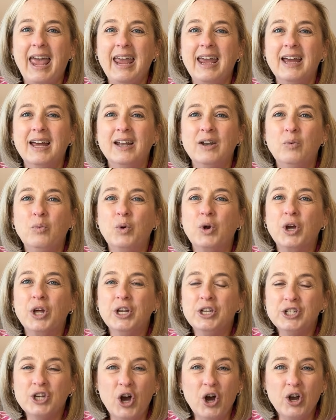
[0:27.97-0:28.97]
And we're
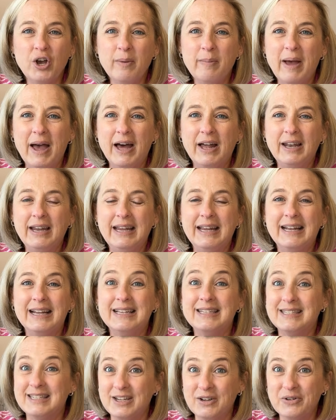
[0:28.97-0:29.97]
going to talk about in a
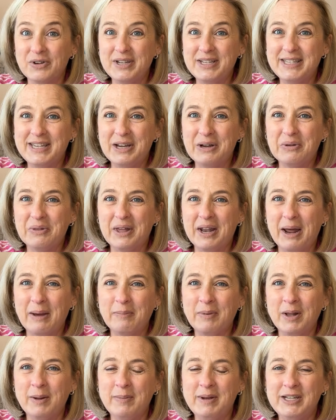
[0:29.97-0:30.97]
series here that I'm
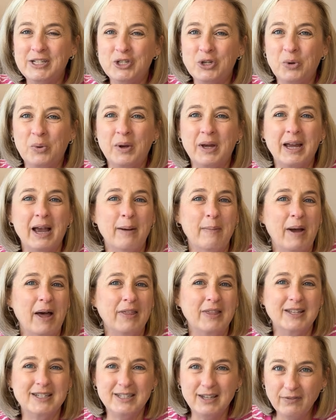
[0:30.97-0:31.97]
going to be doing
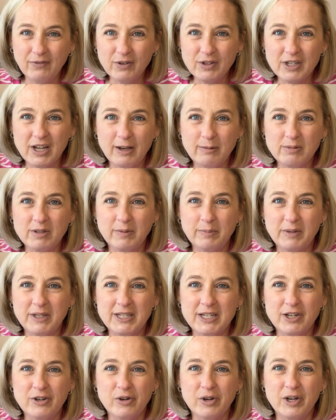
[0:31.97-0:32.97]
about the different types of
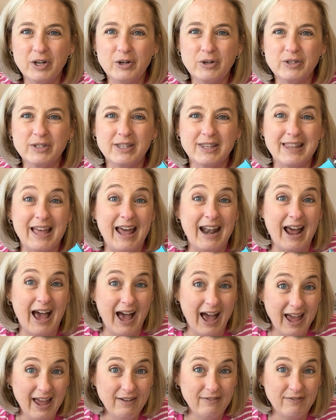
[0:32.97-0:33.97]
materials that
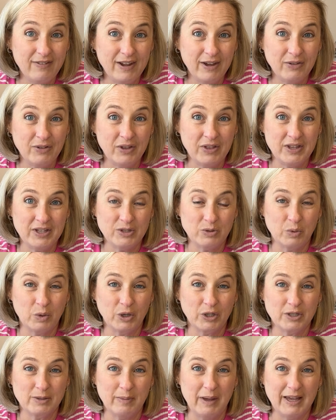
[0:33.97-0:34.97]
I have found that this
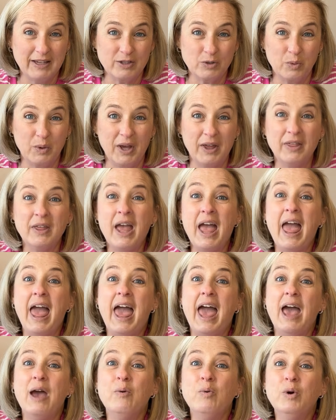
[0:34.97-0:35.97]
works best with,
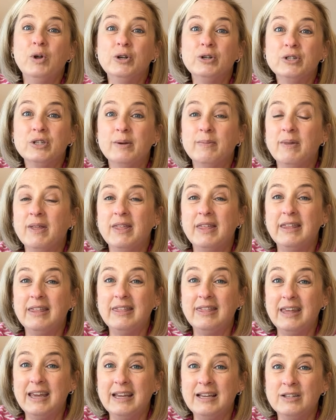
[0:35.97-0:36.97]
and what are some of the
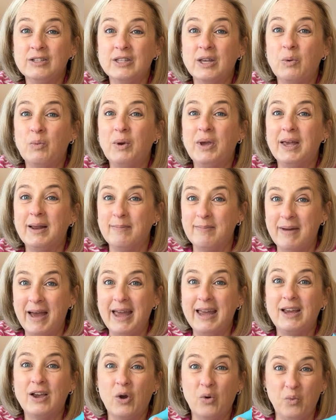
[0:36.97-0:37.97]
things that we can
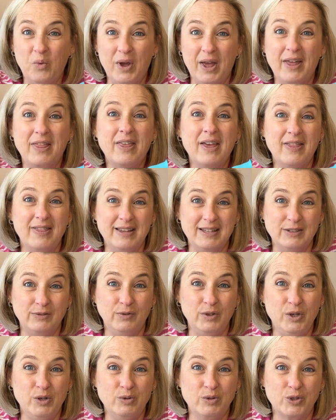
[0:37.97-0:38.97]
make with this
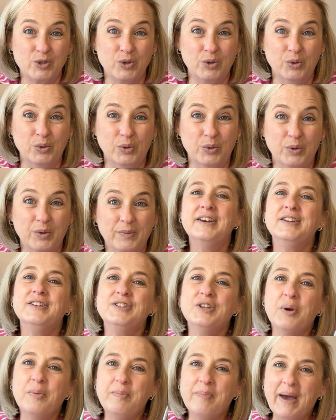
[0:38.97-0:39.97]
fuse tool.
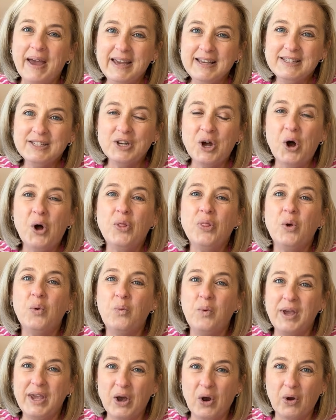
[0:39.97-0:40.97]
So based on the
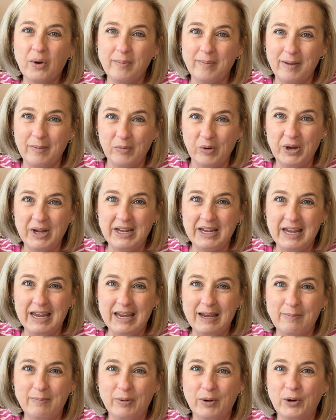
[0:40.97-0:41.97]
We Are Memory
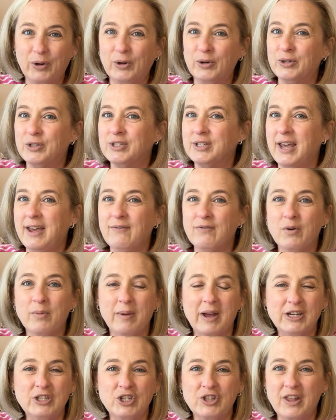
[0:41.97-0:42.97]
Keepers
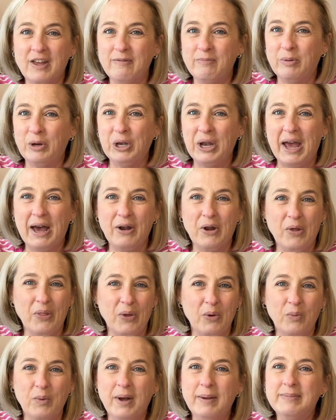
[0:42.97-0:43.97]
information they put out on
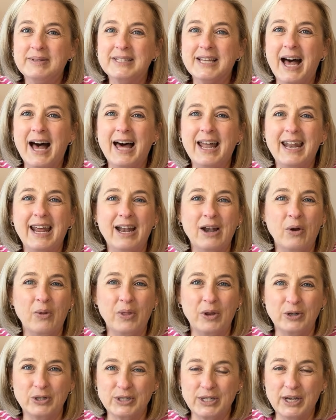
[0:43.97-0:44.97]
their website and on
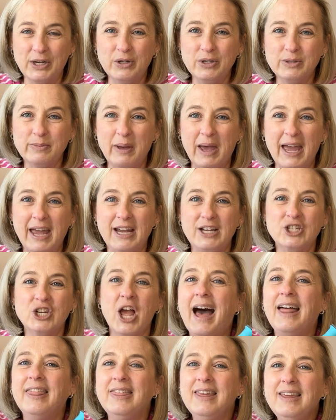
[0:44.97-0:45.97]
their sales page,
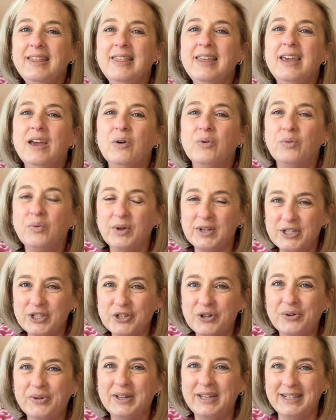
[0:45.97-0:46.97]
I think the
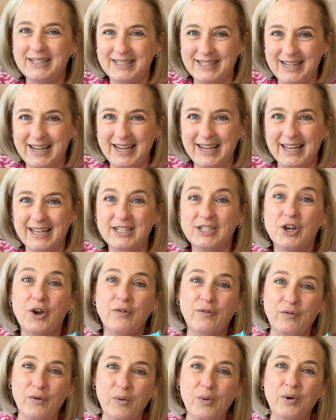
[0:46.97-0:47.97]
original intent
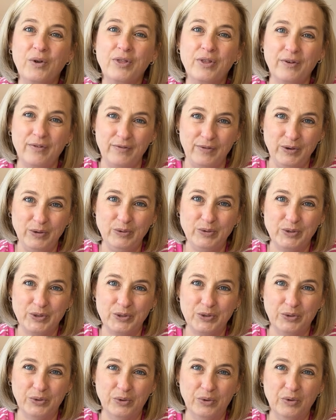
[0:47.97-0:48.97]
for the fuse
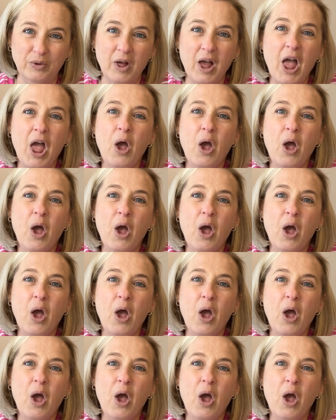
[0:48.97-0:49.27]
tool